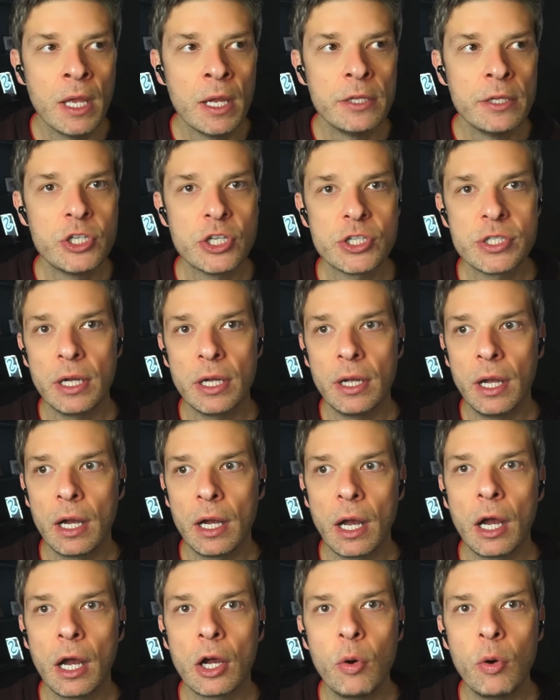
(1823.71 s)
Just
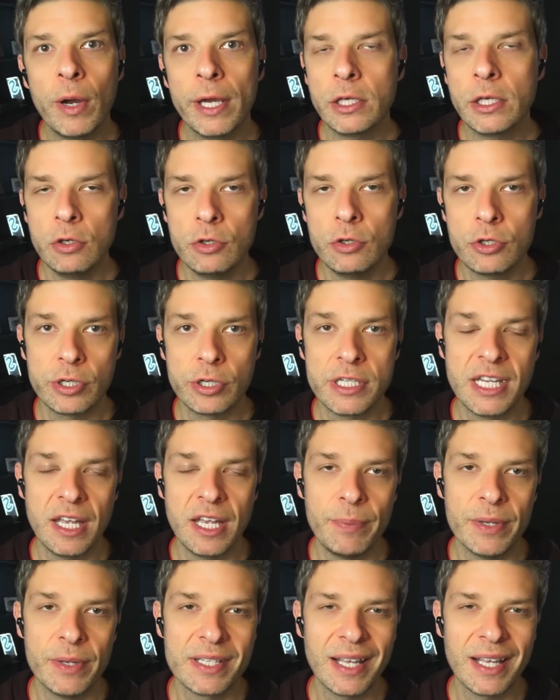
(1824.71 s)
a quick user
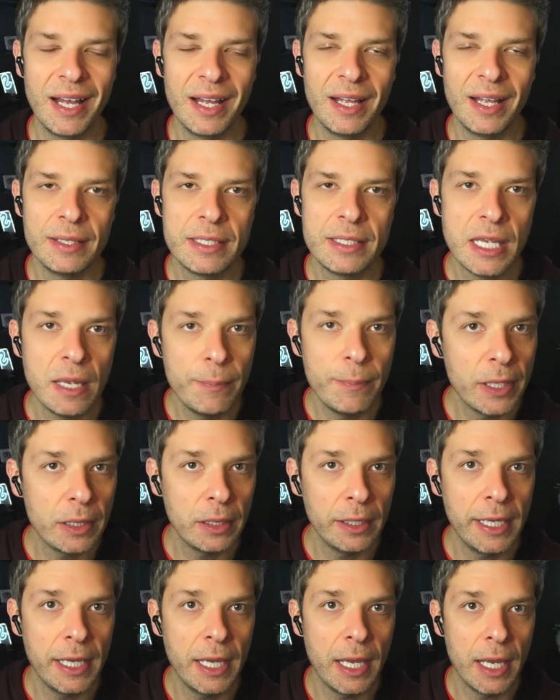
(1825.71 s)
tip is
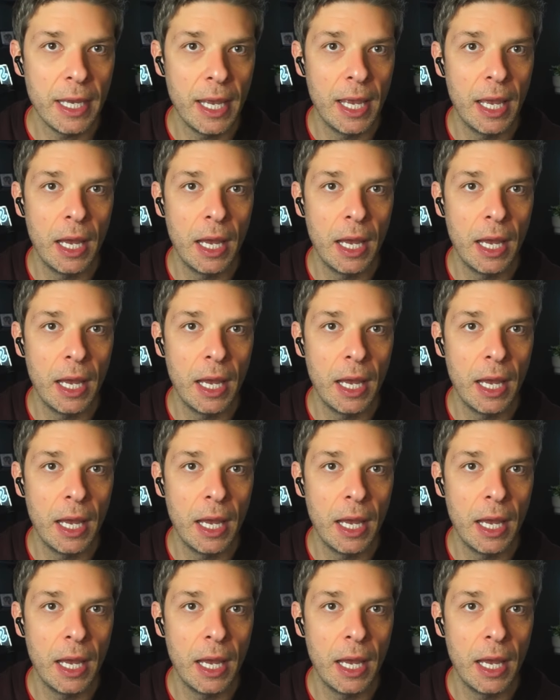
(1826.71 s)
typically